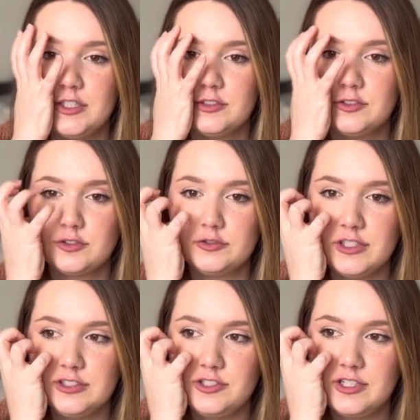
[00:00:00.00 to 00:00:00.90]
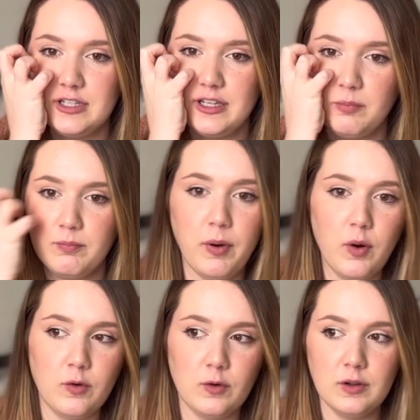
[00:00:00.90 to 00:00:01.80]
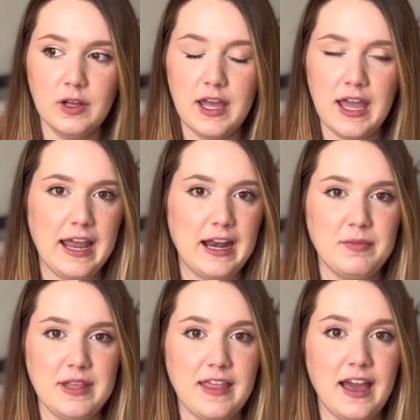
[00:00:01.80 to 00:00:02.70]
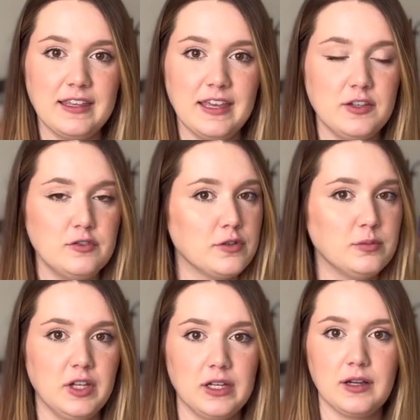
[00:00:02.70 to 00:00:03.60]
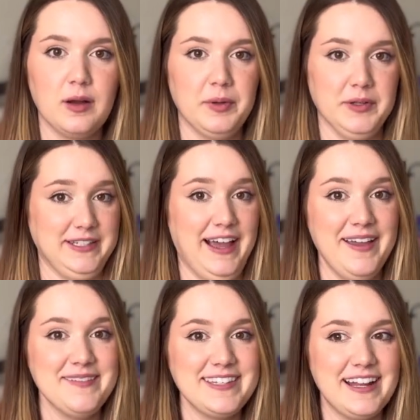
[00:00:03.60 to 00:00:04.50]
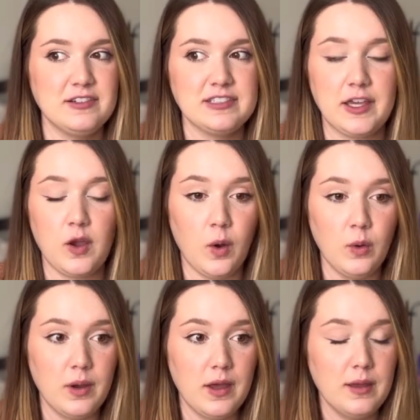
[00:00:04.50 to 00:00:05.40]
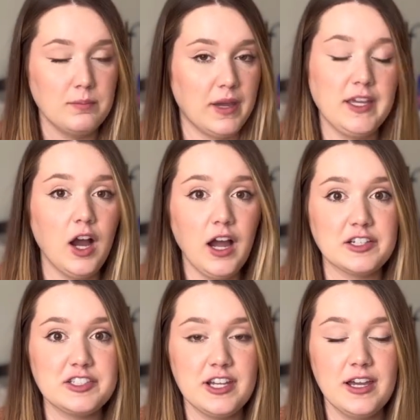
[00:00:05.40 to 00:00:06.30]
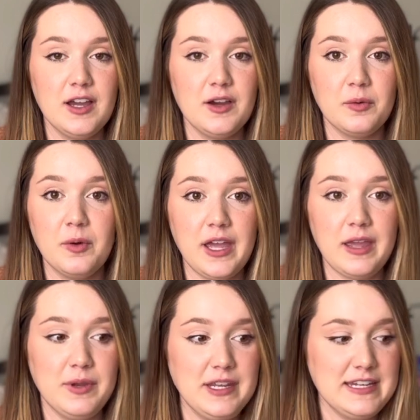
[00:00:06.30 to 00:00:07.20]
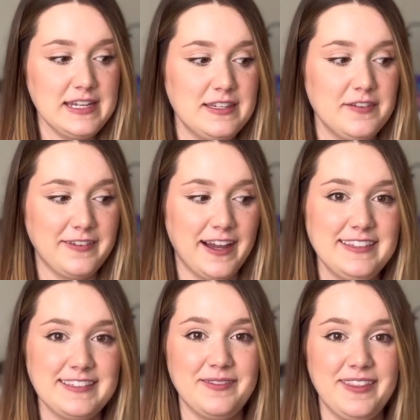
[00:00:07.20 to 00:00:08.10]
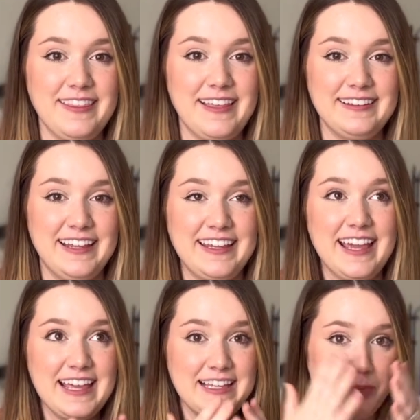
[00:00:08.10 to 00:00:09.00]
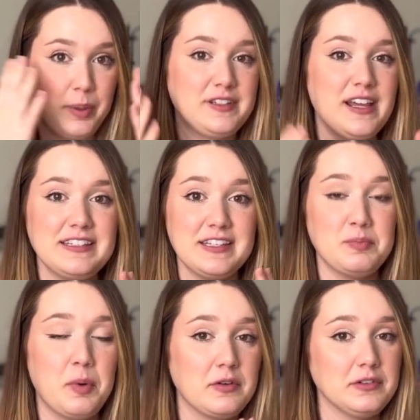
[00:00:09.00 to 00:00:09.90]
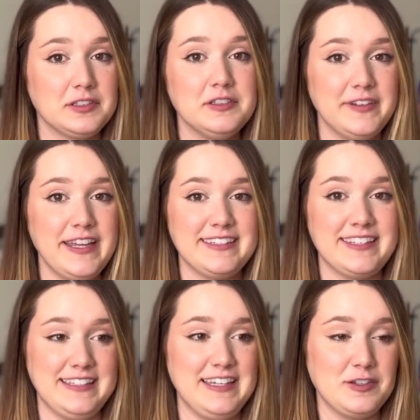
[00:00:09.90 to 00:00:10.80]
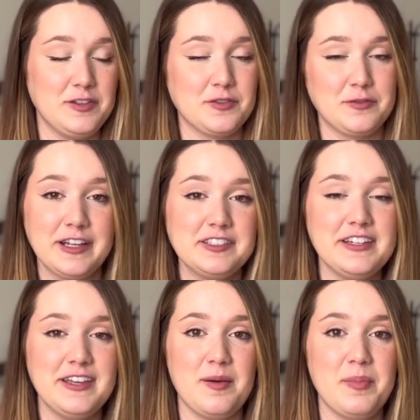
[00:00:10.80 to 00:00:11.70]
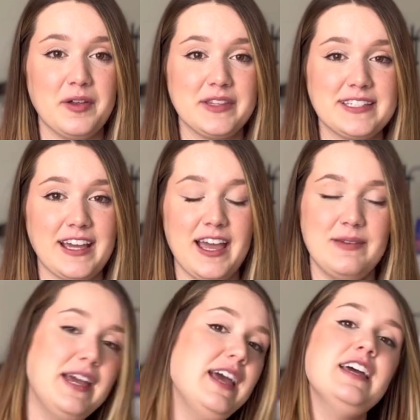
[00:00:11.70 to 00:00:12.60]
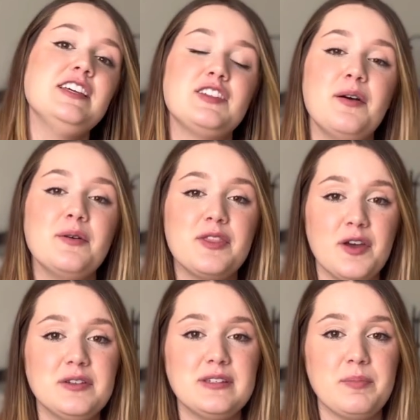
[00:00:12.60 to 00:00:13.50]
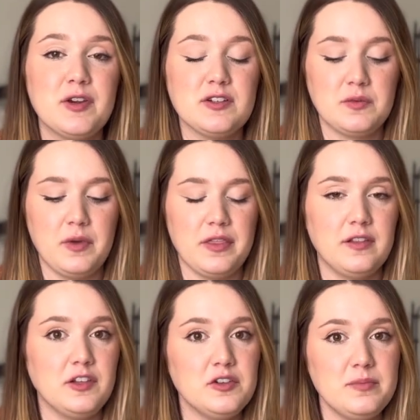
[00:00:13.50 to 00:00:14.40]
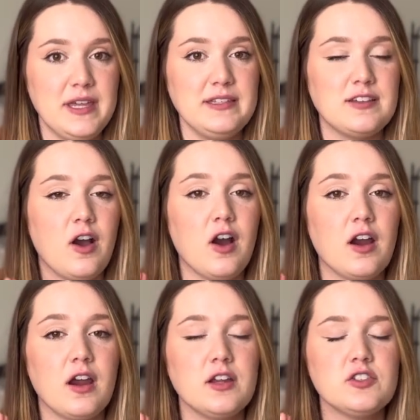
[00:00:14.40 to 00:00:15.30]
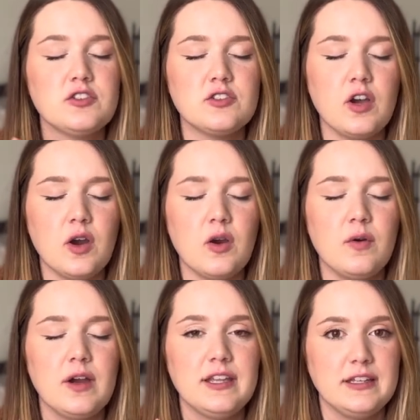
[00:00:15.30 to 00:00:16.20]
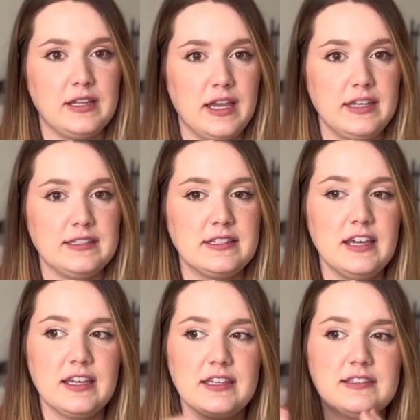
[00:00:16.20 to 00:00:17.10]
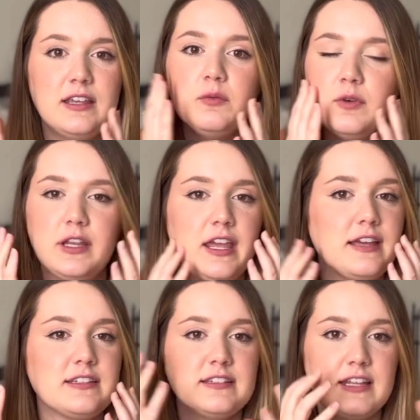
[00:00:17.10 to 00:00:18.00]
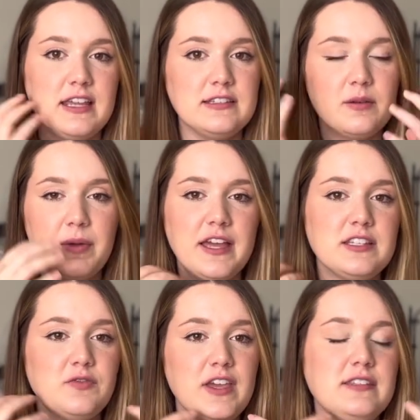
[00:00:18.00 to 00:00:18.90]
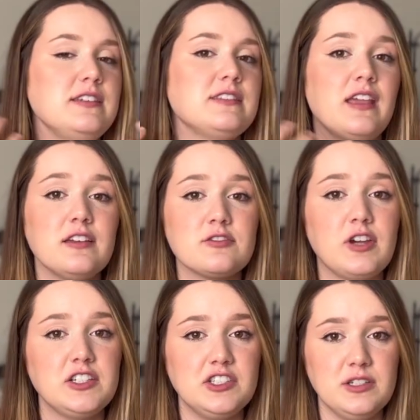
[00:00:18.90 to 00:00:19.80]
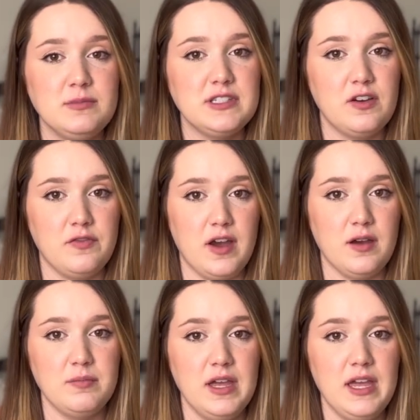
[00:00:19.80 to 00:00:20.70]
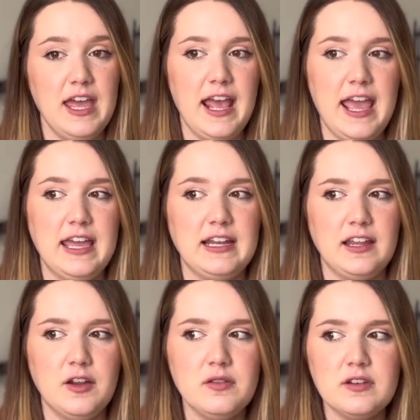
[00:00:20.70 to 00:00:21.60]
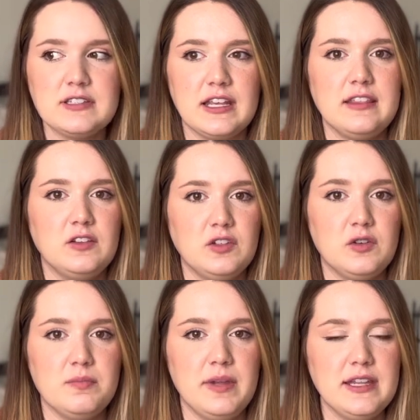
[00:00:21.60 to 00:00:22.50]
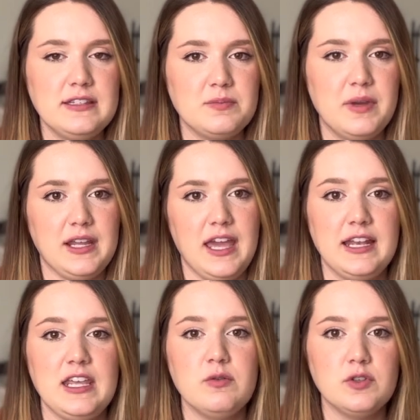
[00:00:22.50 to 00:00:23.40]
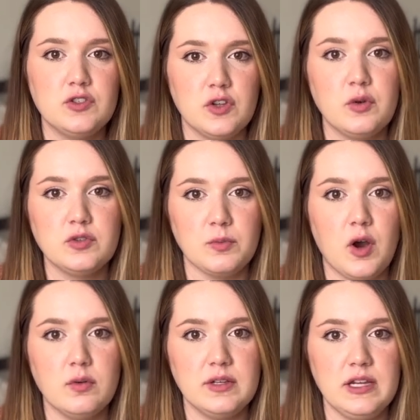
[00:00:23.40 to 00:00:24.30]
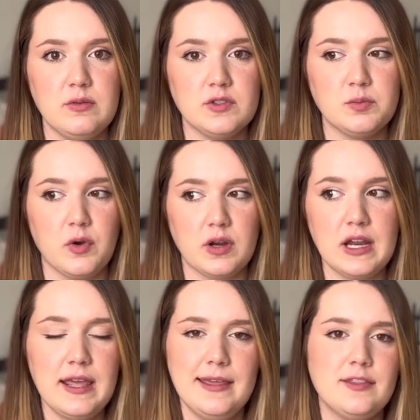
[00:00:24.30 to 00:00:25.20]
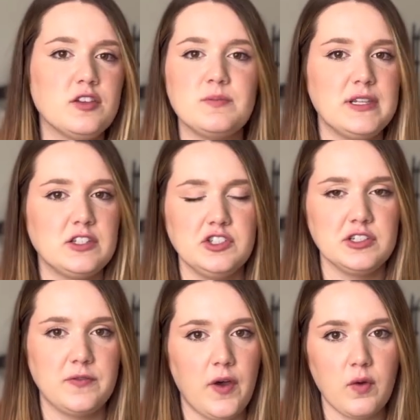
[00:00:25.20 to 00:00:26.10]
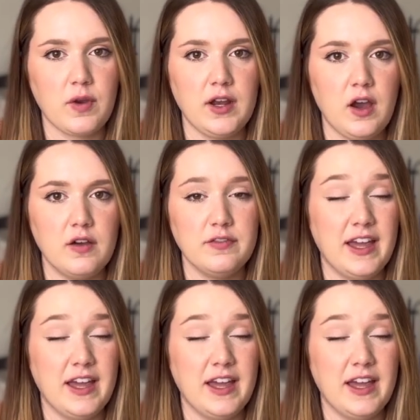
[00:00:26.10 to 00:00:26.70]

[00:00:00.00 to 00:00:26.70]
scrunch, and pull. And I mean, that kid drew blood a couple of times, and I was like, oh my gosh, okay, we need to find something that like protects his poor little face, because he is scratching it up all the time. So those zippers with the little mitts are so nice, because then when he has his hands up by his face, he's not scratching himself up. And I know there's like the little mitts, but again, he was so small when he was born, those mitts just fell right off. I